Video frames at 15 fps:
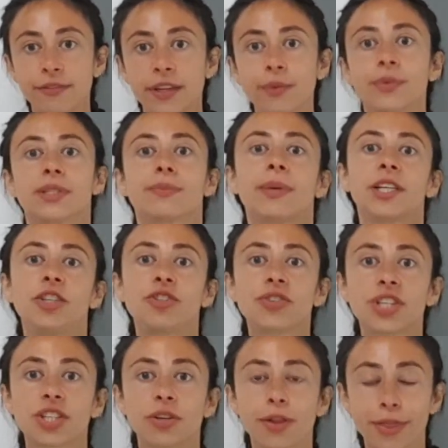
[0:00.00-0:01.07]
It was my
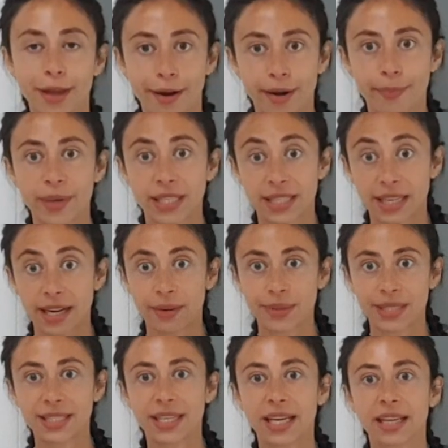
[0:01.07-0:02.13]
nutritional therapist that I
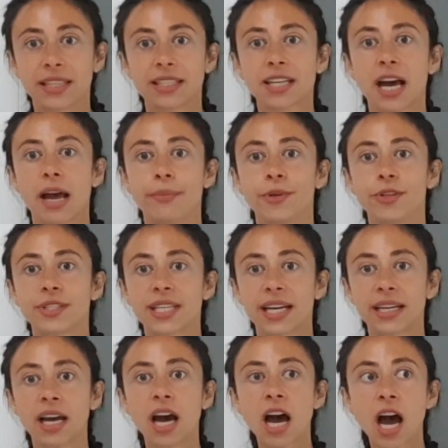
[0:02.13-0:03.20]
was seeing at the time who said,